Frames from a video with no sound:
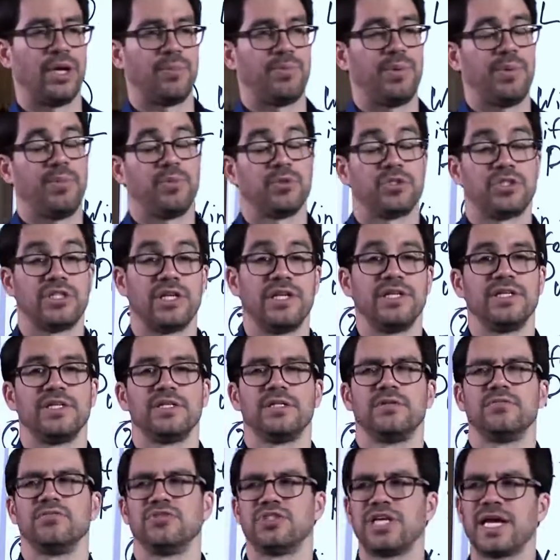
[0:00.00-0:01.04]
yeah, people say,
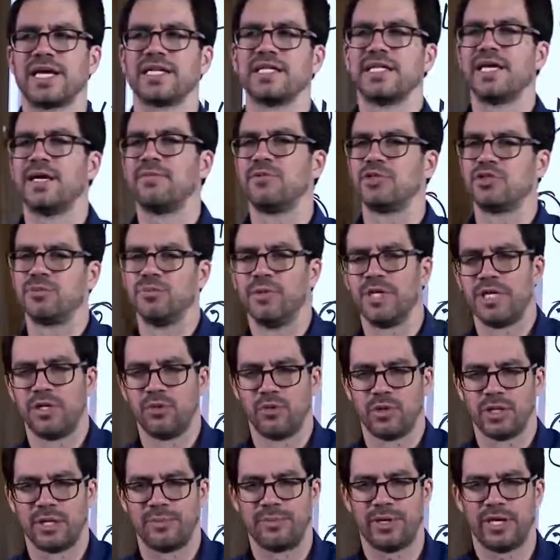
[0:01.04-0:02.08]
exactly how much money
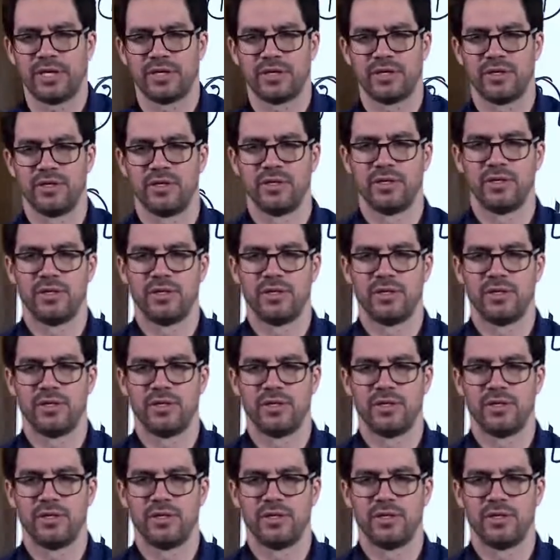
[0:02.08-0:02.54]
will I make?